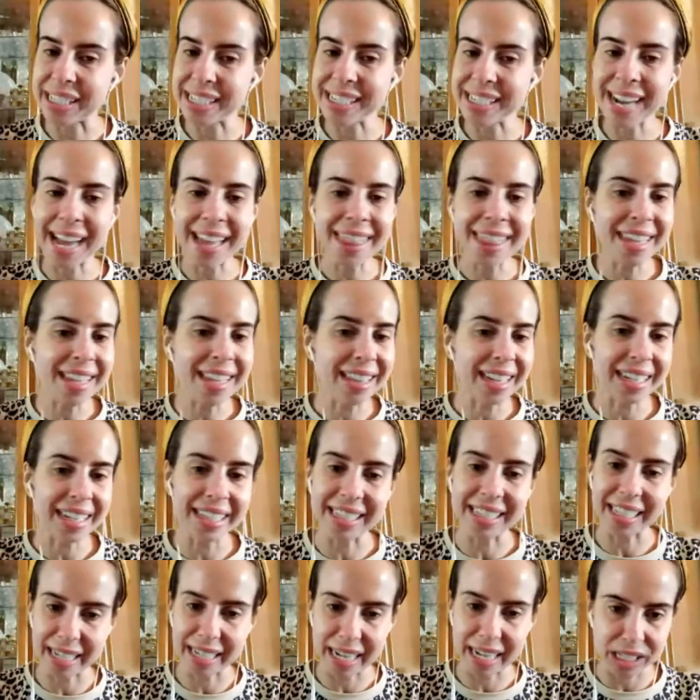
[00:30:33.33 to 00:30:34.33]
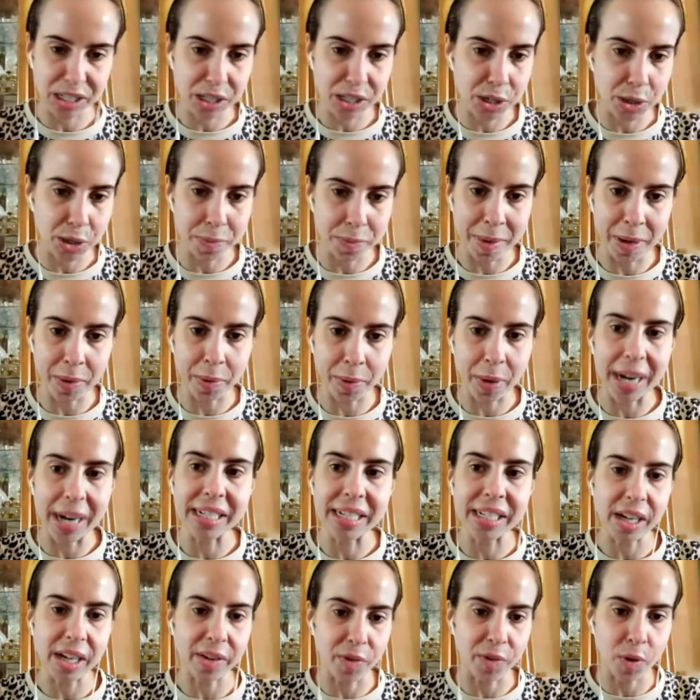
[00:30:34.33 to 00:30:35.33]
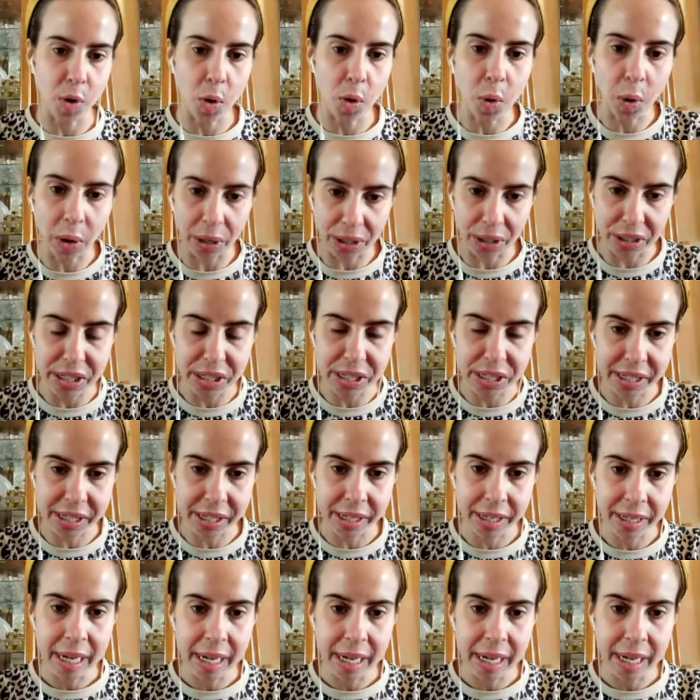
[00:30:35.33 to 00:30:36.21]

Nothing that is against human rights, of course.